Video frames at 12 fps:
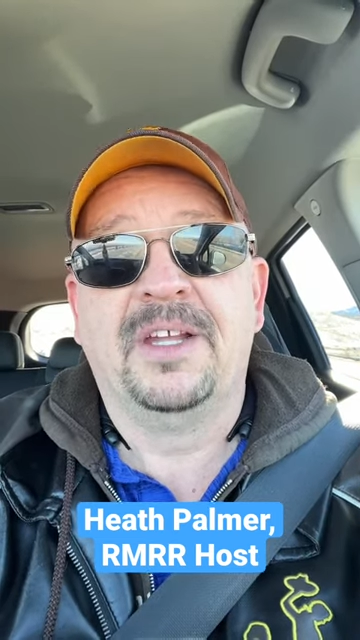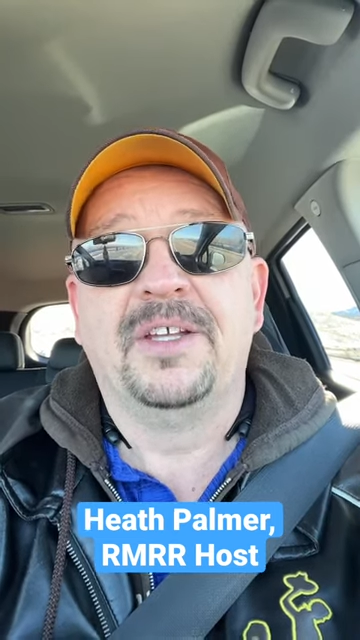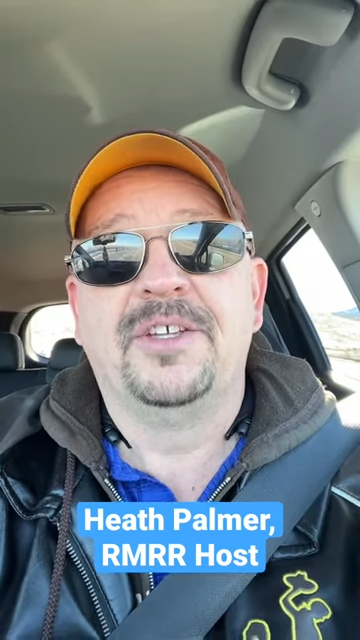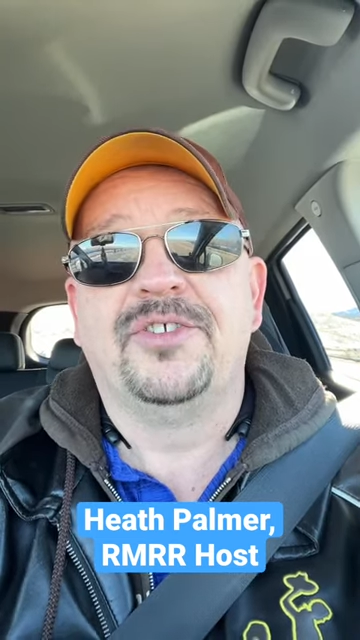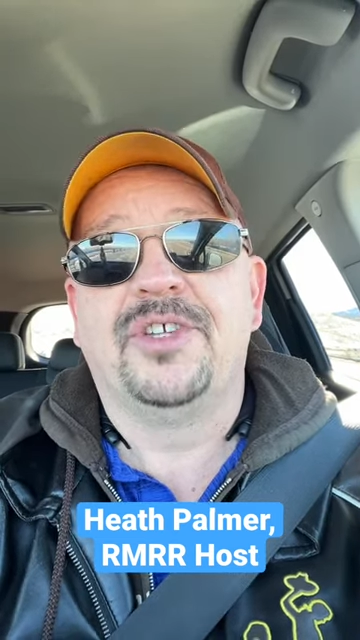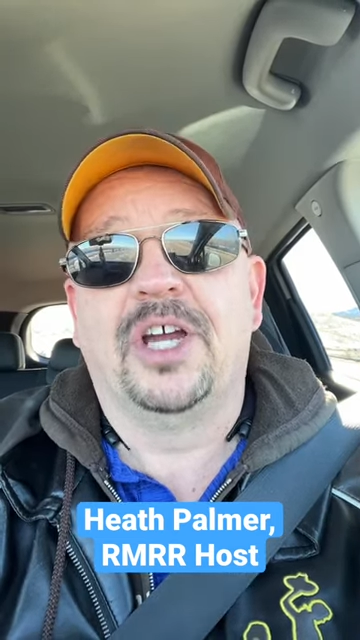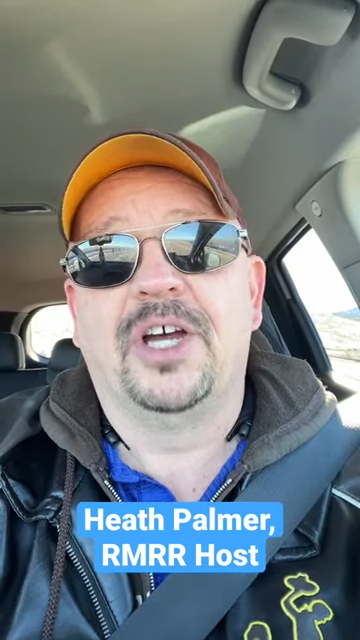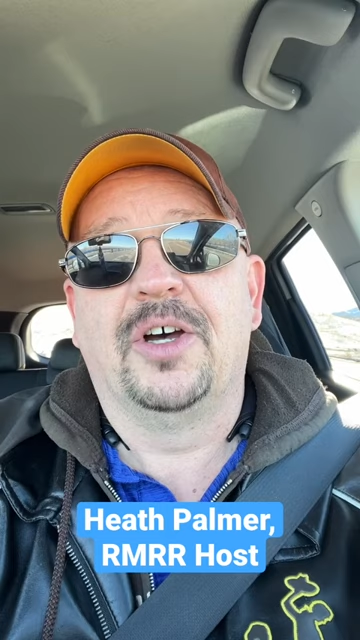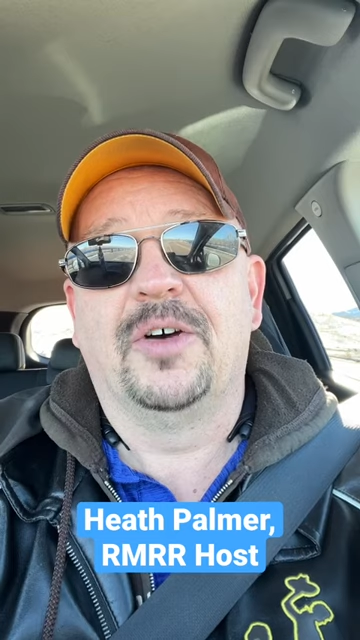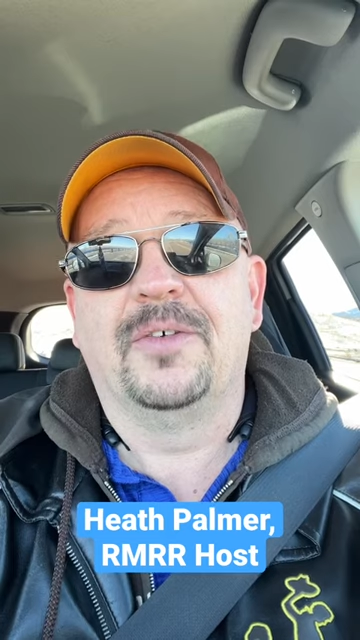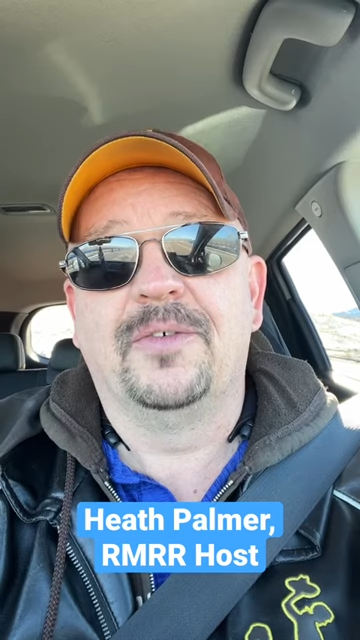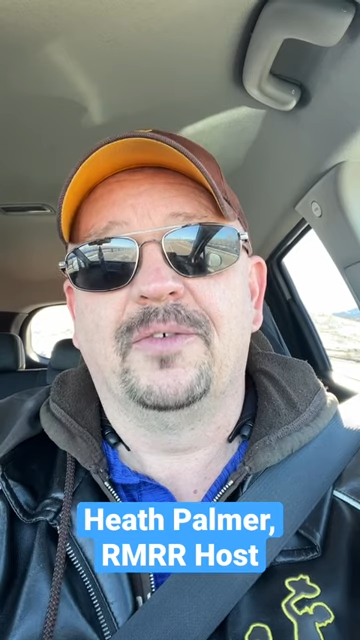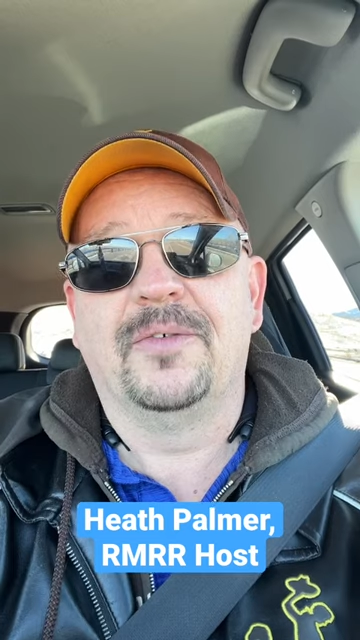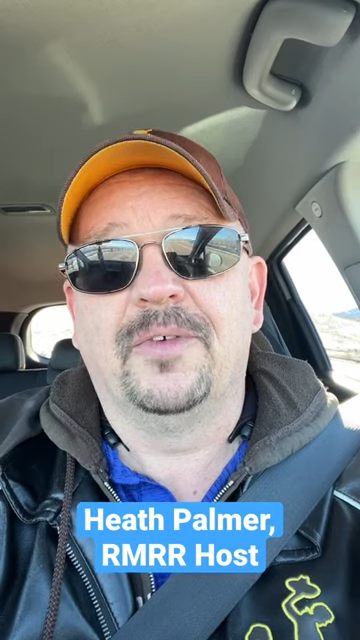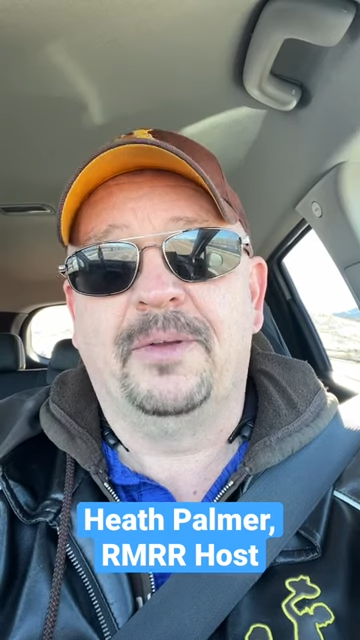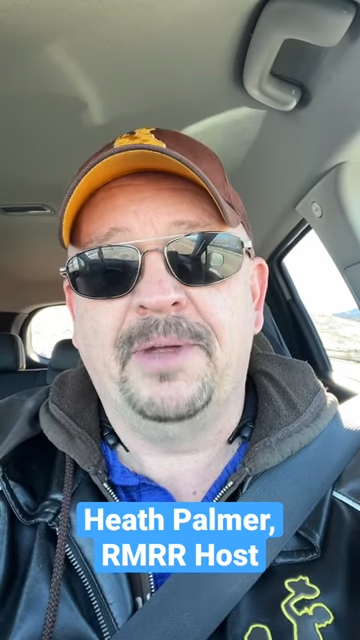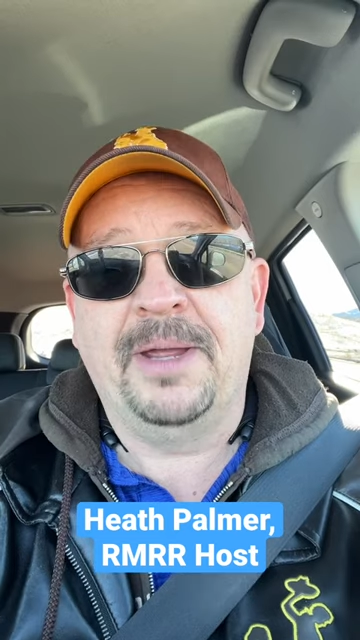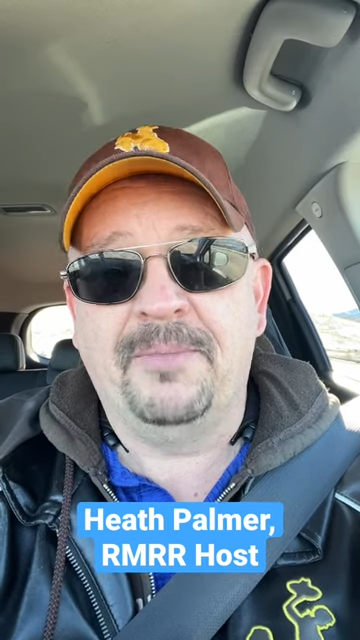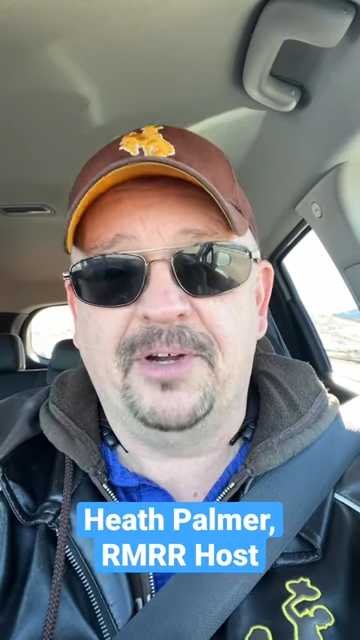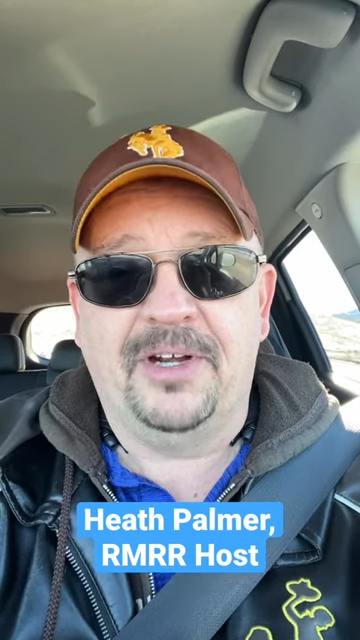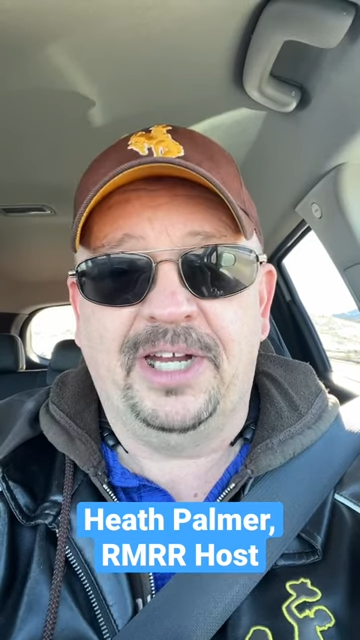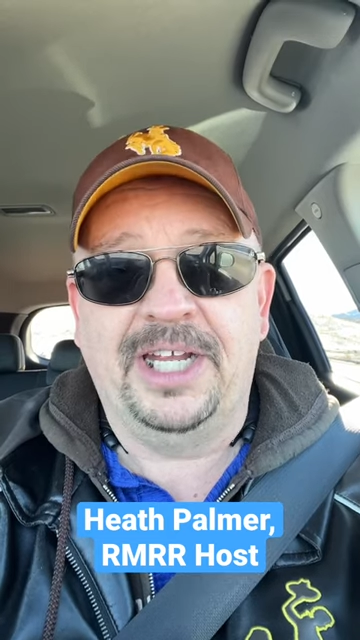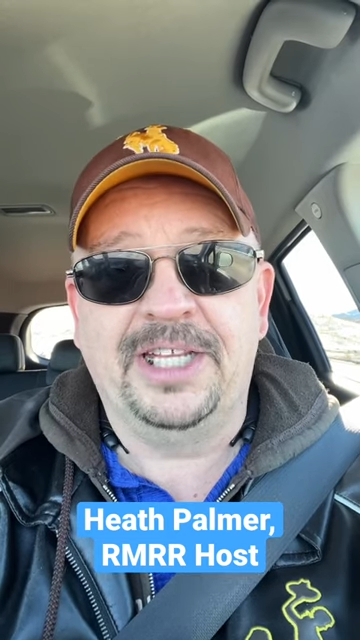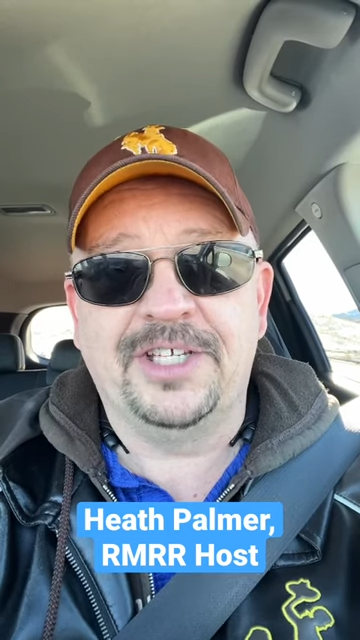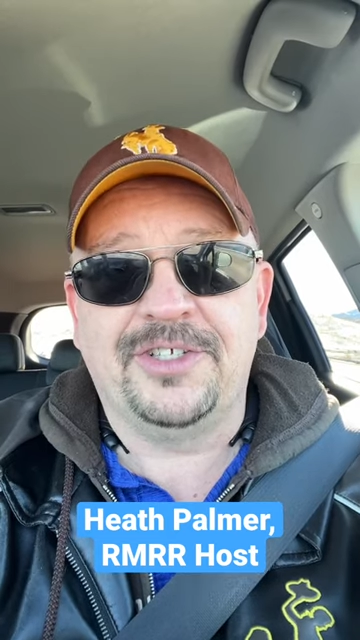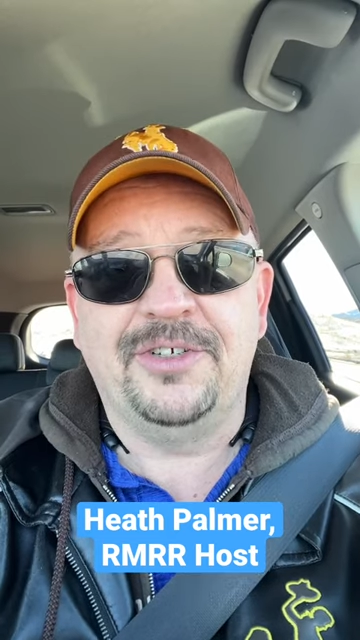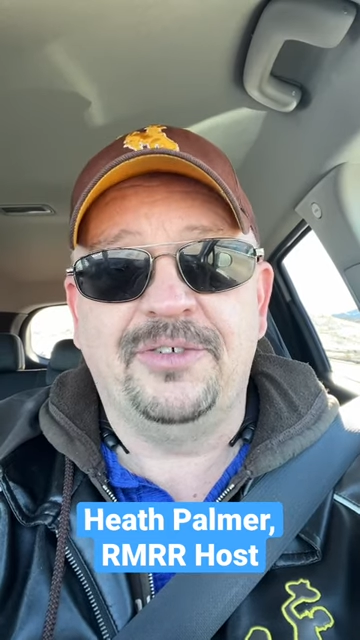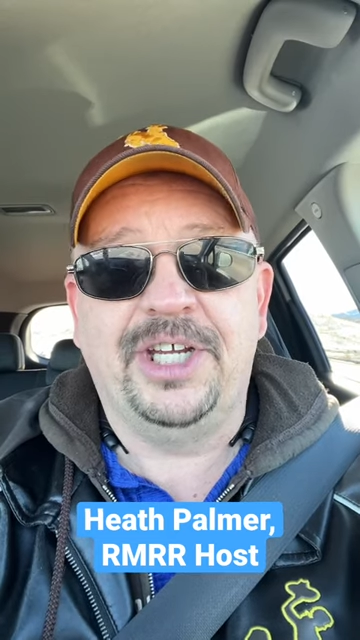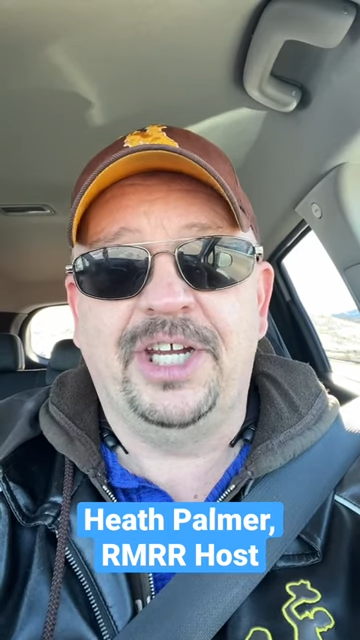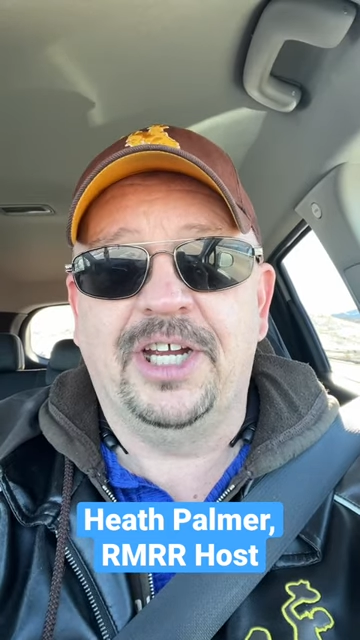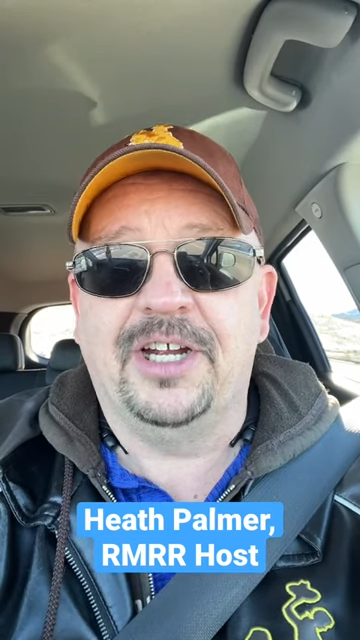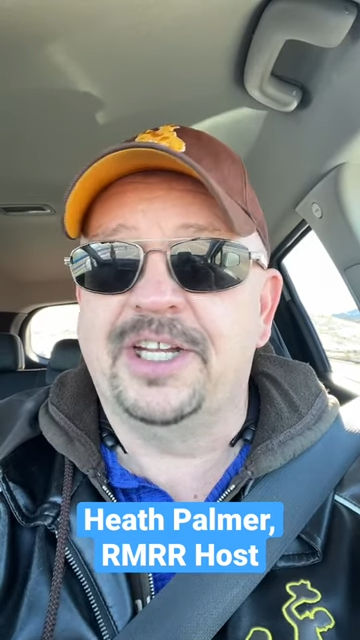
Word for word: So remember, in this new year,